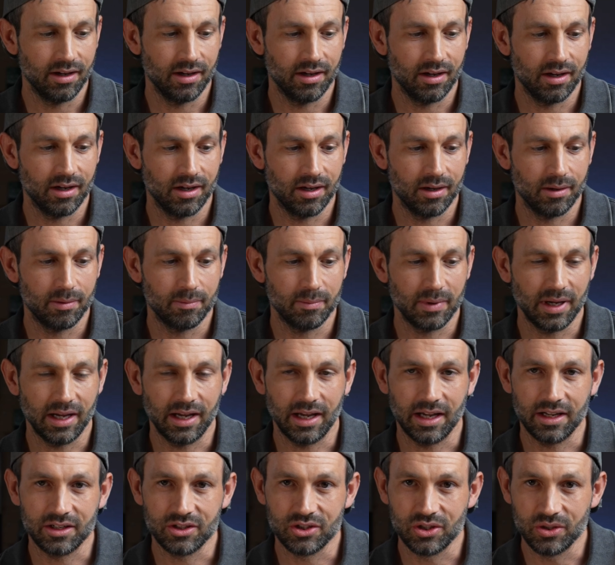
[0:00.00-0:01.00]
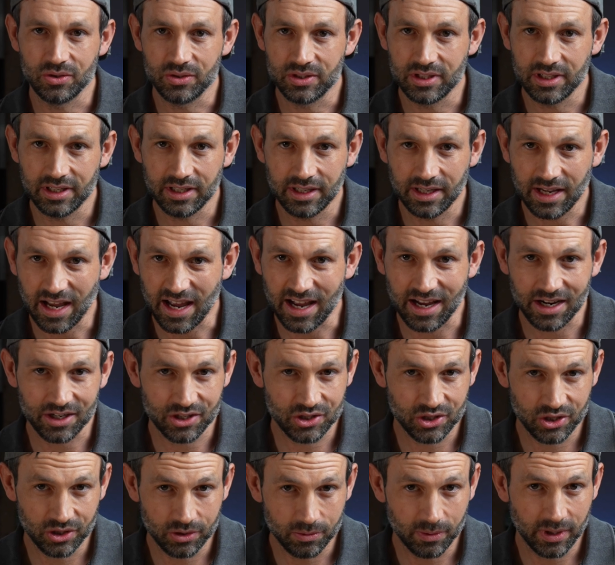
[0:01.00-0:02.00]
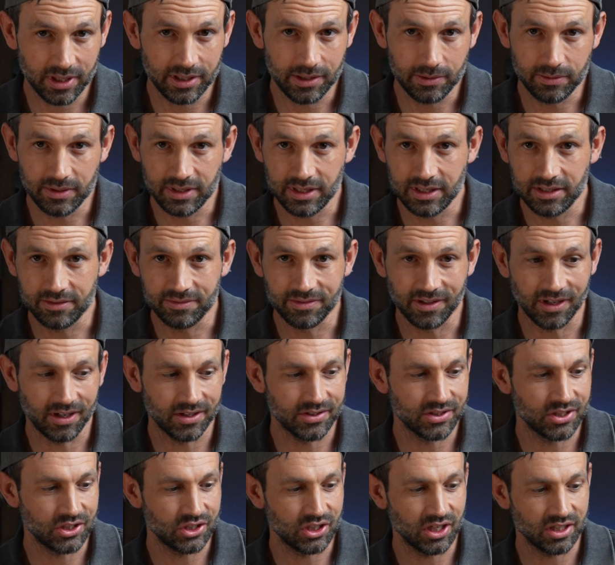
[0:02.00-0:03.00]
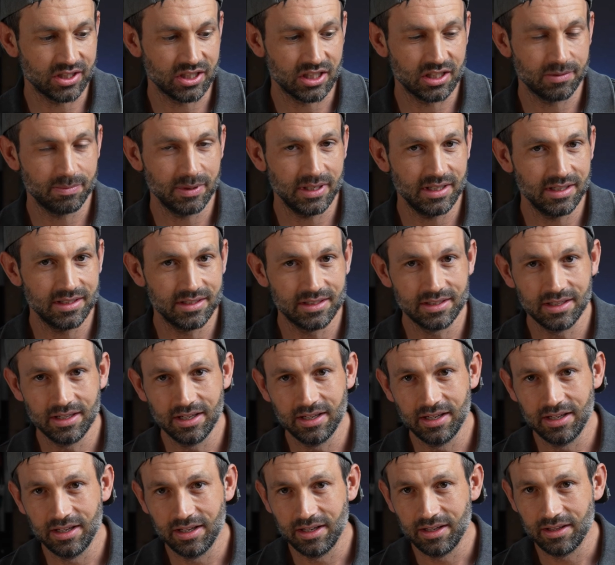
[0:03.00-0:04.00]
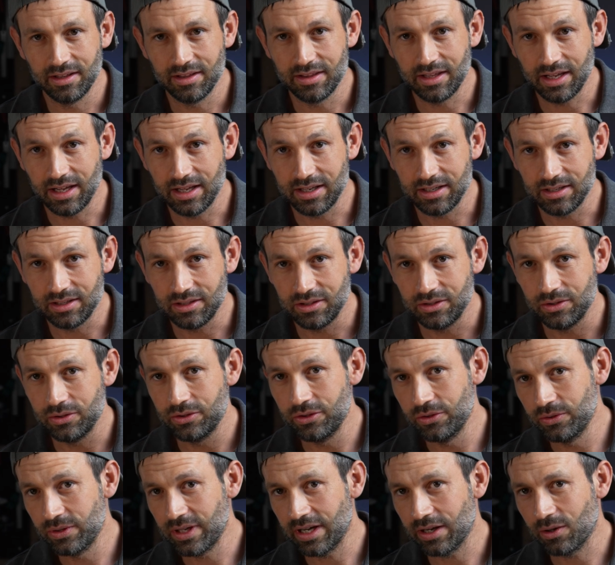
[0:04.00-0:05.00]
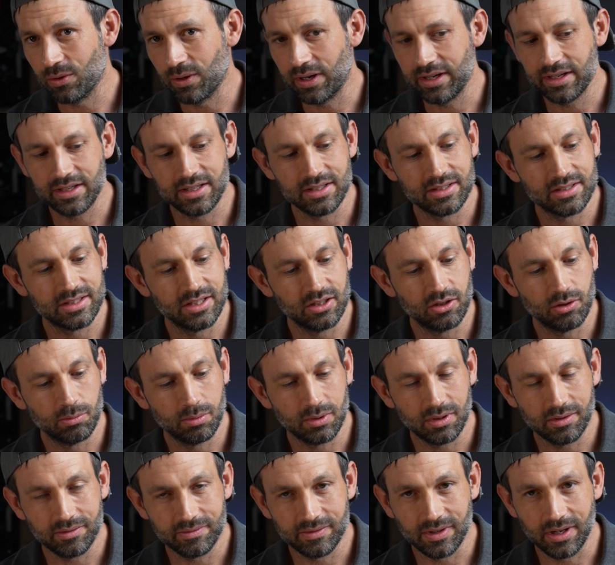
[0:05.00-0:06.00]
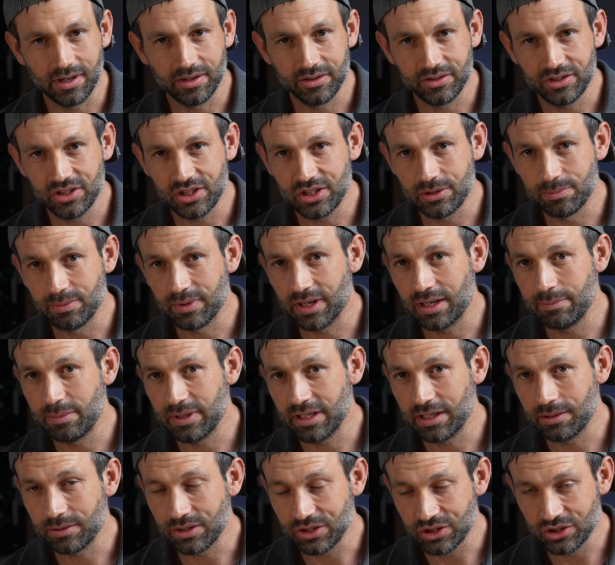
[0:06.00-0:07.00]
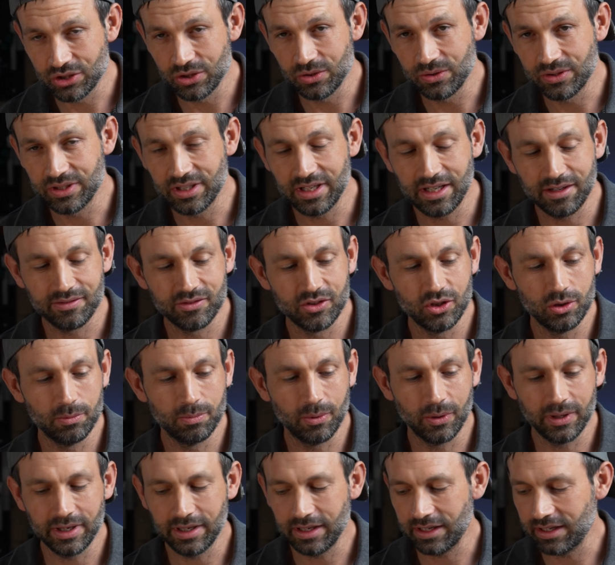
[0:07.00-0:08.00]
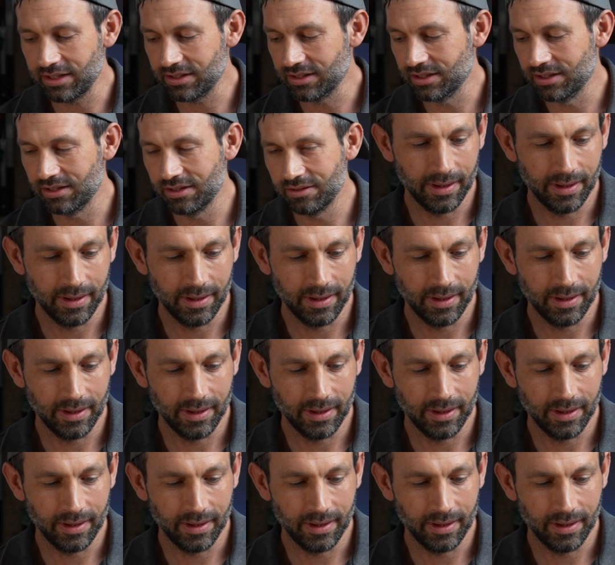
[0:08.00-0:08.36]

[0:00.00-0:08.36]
and shooting action where you need faster shutter speeds, then you do get quite a considerable advantage by being able to shoot at f2.8.